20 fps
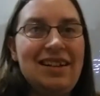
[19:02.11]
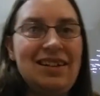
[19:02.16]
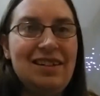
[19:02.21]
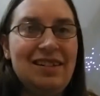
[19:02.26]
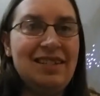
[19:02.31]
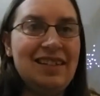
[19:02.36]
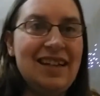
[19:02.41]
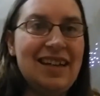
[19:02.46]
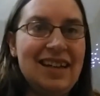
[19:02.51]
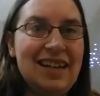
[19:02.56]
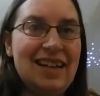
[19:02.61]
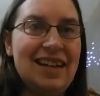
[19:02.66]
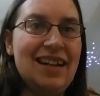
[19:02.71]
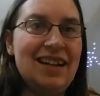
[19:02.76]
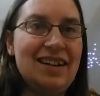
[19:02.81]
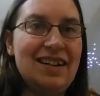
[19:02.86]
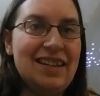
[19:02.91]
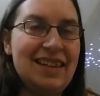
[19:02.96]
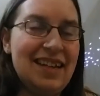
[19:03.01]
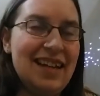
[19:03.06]
I'll link it
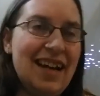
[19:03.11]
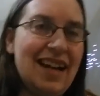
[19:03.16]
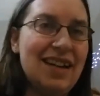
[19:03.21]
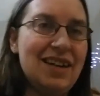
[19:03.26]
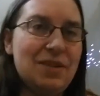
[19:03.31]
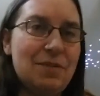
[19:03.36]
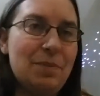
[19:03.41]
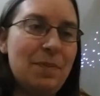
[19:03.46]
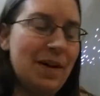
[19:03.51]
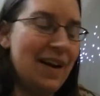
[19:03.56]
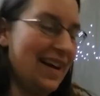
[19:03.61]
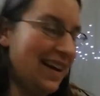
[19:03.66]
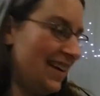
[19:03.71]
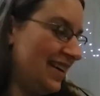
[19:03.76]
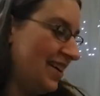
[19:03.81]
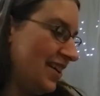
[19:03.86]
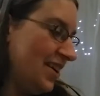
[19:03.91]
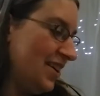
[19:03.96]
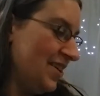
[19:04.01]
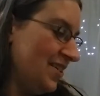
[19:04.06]
here at the end, but
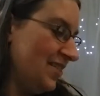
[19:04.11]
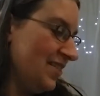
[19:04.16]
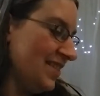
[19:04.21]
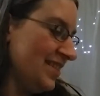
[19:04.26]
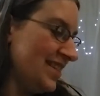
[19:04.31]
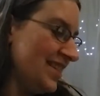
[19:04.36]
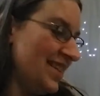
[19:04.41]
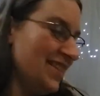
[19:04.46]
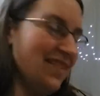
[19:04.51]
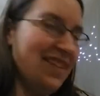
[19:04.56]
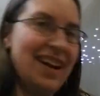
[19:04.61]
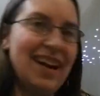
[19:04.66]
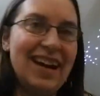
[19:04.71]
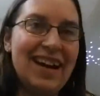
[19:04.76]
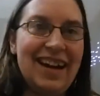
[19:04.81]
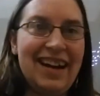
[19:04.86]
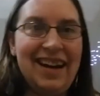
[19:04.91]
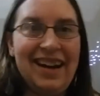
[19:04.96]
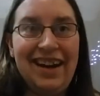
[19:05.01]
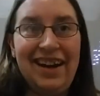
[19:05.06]
we'll see what I
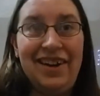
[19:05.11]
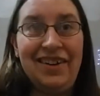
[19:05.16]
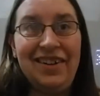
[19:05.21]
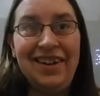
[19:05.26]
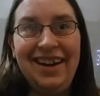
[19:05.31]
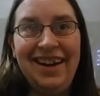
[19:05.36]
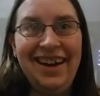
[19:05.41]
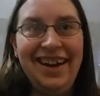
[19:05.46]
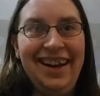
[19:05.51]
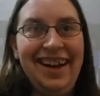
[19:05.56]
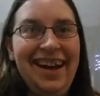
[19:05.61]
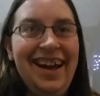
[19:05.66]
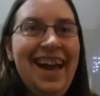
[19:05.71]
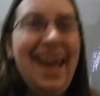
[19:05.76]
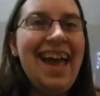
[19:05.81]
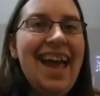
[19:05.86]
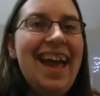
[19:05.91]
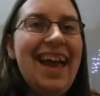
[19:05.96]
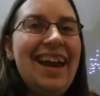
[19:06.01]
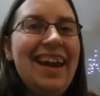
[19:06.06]
can do.
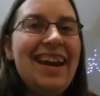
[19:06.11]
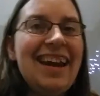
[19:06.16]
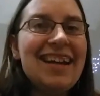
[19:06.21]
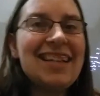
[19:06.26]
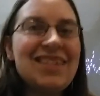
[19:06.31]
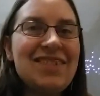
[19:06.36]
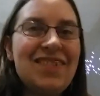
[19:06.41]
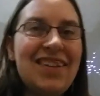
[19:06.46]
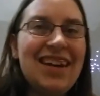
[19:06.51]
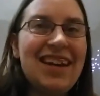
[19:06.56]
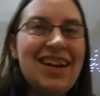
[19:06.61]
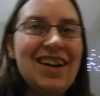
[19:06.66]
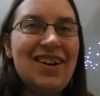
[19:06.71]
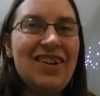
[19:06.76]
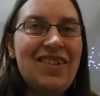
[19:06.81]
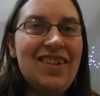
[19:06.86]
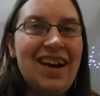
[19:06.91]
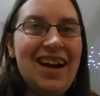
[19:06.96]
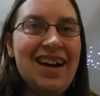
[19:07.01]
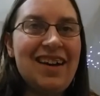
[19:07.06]
Next
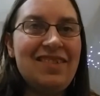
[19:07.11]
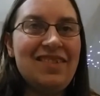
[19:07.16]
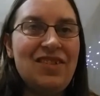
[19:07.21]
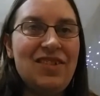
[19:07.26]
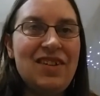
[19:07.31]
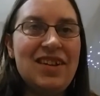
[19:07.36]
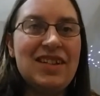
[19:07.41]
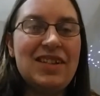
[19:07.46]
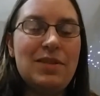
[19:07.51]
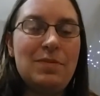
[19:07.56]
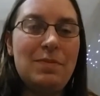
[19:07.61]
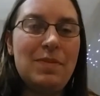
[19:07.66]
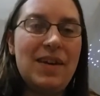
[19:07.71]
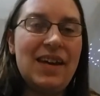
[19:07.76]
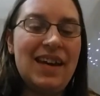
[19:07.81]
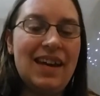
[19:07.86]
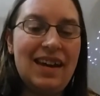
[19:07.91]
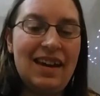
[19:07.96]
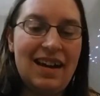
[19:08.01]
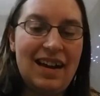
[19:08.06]
video, I'm going to
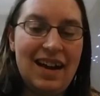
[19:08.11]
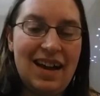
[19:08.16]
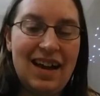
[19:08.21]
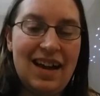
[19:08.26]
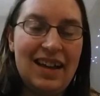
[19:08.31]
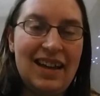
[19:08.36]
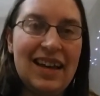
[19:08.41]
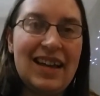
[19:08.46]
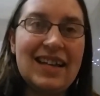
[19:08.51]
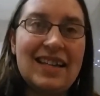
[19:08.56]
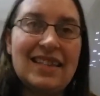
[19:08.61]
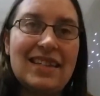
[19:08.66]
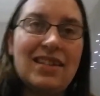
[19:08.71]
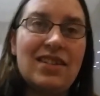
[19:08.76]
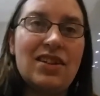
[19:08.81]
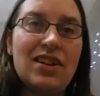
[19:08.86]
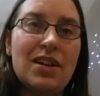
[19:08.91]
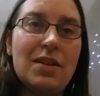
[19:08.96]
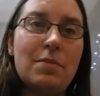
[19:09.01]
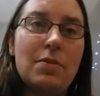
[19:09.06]
be, like I
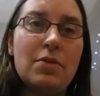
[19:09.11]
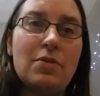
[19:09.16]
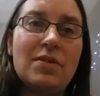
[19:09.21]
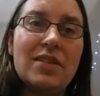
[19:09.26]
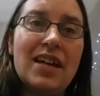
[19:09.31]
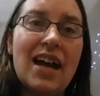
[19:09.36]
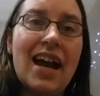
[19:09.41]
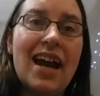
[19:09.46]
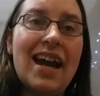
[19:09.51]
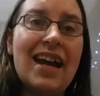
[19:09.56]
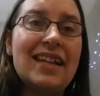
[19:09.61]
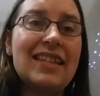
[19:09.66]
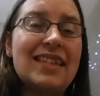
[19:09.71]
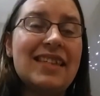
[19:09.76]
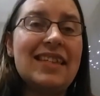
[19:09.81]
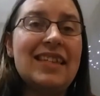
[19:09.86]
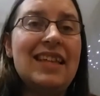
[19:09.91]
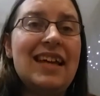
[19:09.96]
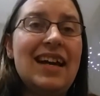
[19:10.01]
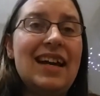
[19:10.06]
said, talking about
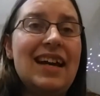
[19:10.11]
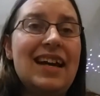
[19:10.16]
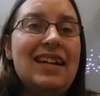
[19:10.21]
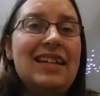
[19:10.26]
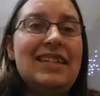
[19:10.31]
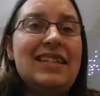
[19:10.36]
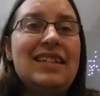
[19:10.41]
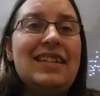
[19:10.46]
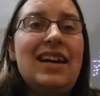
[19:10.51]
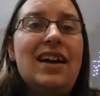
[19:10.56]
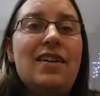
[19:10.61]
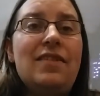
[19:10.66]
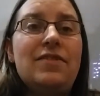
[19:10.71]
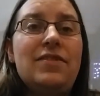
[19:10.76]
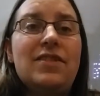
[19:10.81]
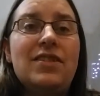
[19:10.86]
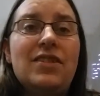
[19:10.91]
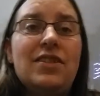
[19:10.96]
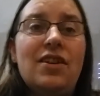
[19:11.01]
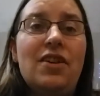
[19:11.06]
diets and that kind of stuff,
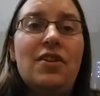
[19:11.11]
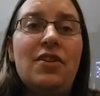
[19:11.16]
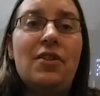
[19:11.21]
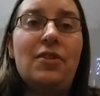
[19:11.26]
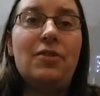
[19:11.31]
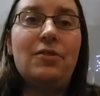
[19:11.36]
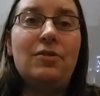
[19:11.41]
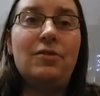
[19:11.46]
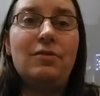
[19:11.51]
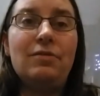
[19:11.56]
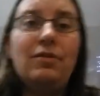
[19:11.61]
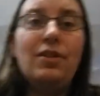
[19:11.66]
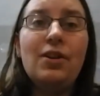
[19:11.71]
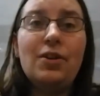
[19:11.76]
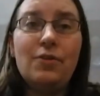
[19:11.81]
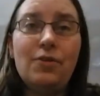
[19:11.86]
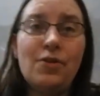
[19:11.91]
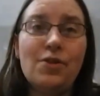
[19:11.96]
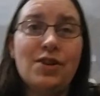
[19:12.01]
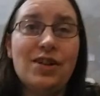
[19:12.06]
so
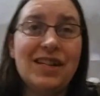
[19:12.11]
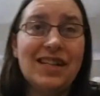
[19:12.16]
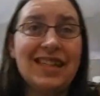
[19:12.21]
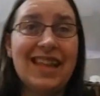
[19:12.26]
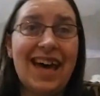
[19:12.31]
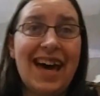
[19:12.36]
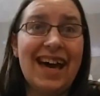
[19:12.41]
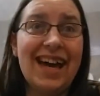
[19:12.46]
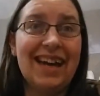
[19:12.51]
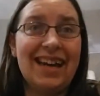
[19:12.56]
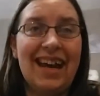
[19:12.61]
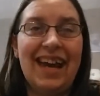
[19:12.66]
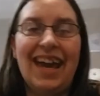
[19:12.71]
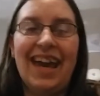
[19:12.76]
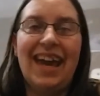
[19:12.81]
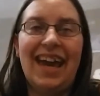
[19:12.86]
look forward to that.